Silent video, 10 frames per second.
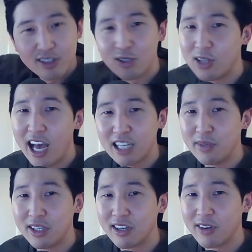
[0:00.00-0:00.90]
Dude, that could
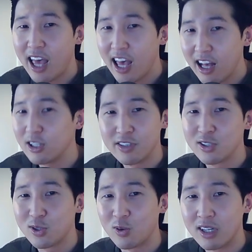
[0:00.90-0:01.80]
be a hell of a
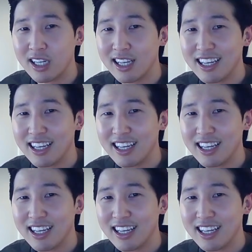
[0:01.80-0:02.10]
story.